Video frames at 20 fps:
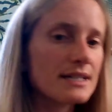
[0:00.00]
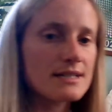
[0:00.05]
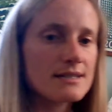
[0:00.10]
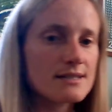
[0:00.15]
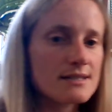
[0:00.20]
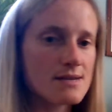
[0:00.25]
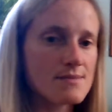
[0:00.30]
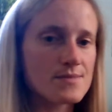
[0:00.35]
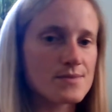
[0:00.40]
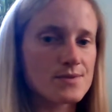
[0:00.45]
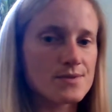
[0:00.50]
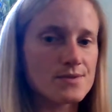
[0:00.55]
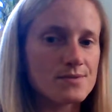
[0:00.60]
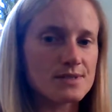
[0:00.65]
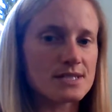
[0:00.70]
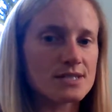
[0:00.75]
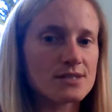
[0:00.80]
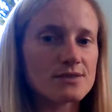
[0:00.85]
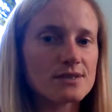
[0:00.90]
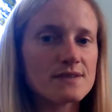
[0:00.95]
example, we
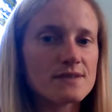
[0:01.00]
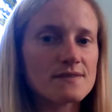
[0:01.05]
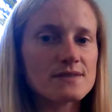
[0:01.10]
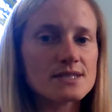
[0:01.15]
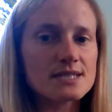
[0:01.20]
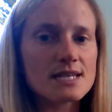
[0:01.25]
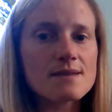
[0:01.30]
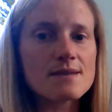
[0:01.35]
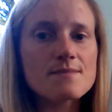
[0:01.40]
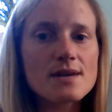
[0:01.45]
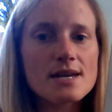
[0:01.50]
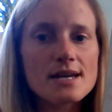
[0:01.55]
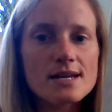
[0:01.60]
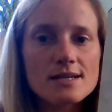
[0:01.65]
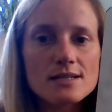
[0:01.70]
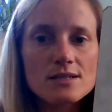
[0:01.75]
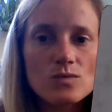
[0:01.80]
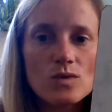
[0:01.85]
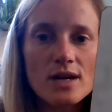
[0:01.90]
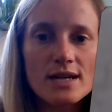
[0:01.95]
still have the same
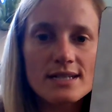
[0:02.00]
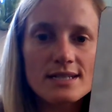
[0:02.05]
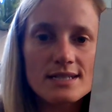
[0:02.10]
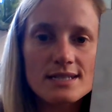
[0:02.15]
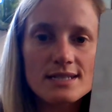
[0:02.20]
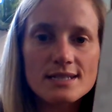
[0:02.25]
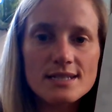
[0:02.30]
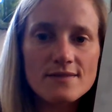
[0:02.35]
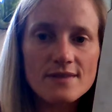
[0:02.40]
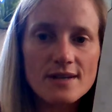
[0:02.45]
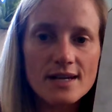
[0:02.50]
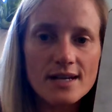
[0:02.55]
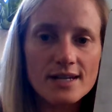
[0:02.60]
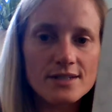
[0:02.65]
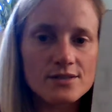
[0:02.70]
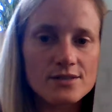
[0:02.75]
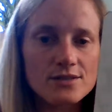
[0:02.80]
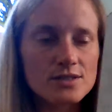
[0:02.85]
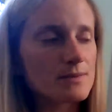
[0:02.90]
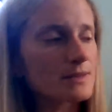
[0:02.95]
x, y, and z
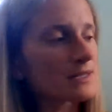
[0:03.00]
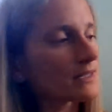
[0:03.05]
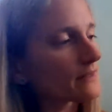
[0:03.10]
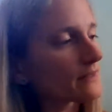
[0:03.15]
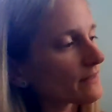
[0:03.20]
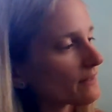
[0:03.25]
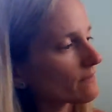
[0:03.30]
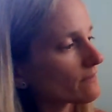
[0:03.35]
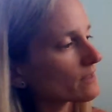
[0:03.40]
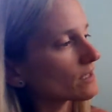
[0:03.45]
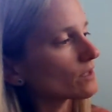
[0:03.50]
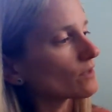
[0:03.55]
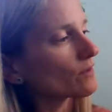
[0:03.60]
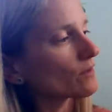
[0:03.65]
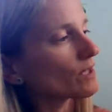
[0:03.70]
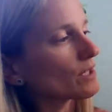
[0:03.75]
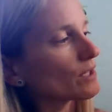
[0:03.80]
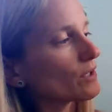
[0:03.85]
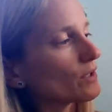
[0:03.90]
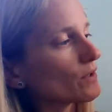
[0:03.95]
values, but I've given you a
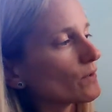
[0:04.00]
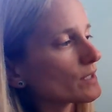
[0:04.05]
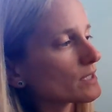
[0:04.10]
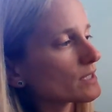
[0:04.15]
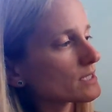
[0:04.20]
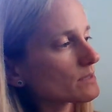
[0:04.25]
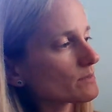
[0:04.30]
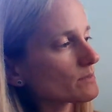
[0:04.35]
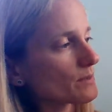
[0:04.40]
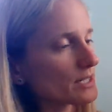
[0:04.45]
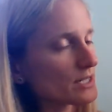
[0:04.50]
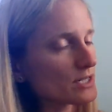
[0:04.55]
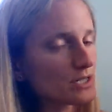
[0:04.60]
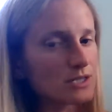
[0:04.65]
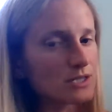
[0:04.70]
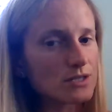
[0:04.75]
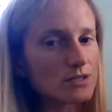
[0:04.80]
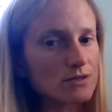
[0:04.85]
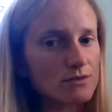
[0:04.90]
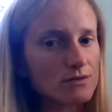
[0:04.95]
new
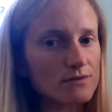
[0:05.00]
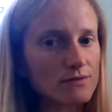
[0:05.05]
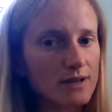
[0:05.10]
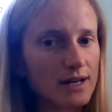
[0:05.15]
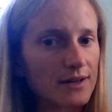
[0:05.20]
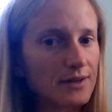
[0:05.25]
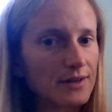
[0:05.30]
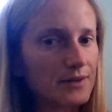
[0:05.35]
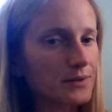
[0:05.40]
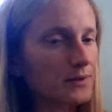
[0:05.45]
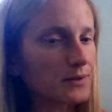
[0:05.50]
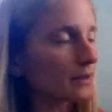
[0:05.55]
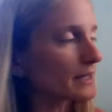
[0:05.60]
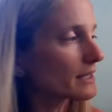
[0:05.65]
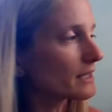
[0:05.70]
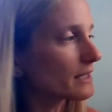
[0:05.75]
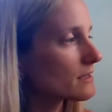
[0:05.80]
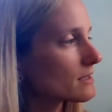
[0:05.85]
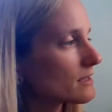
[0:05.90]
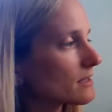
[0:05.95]
expression to
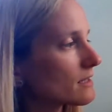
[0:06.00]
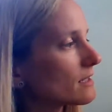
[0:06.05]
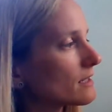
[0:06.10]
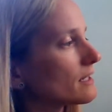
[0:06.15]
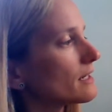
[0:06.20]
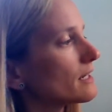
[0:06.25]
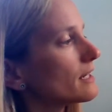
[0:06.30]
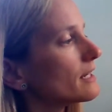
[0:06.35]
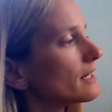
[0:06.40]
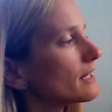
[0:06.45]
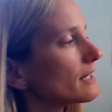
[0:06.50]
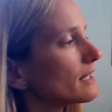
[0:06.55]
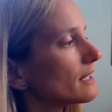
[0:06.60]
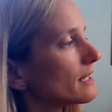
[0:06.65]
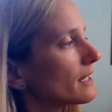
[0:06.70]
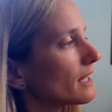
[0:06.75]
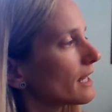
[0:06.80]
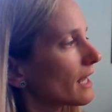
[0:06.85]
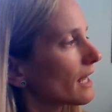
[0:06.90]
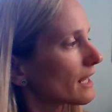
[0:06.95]
evaluate.
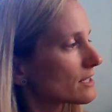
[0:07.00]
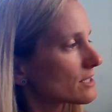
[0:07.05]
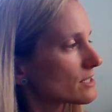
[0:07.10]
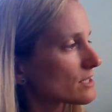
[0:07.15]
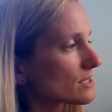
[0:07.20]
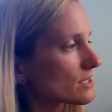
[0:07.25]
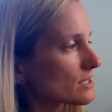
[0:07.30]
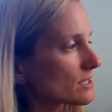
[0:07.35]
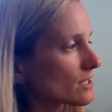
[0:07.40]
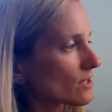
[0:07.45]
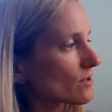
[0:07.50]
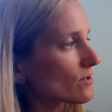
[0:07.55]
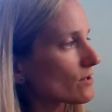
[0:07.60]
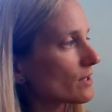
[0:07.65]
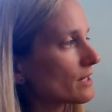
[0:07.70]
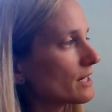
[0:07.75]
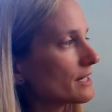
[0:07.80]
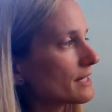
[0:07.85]
So